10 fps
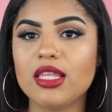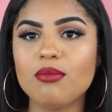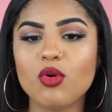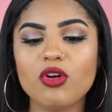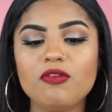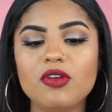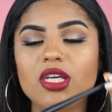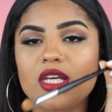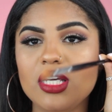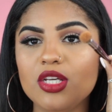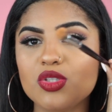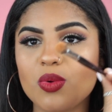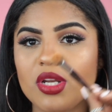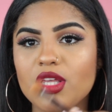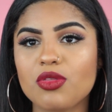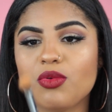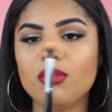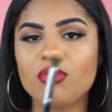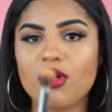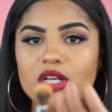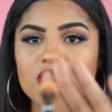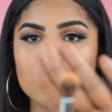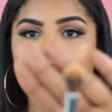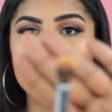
the Morphe E23 brush.